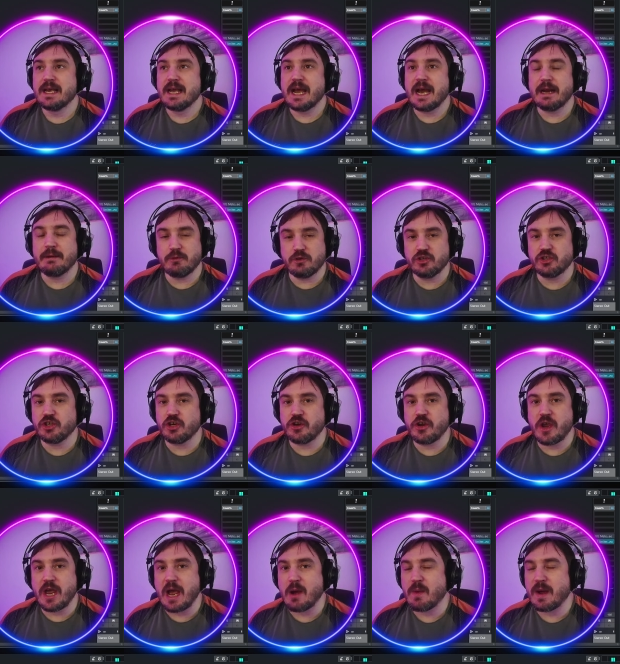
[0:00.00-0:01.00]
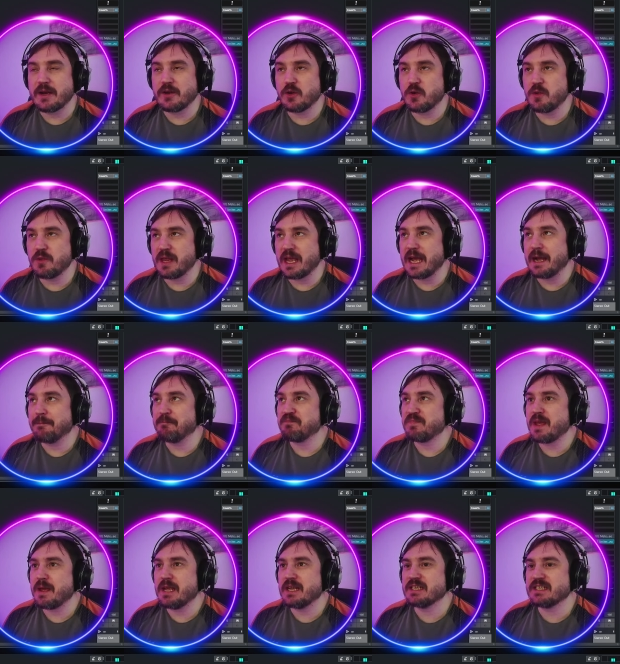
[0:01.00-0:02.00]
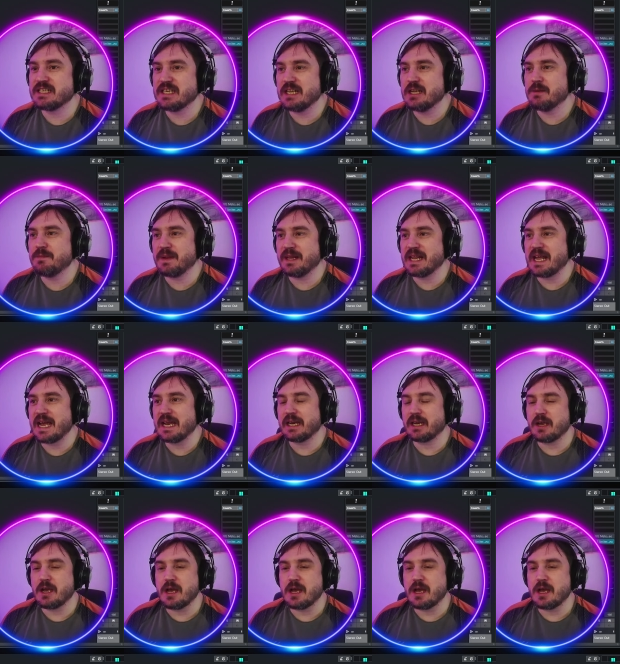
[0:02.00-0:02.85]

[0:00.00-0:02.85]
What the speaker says: And I'm going to show you how I do that. It's a little bit like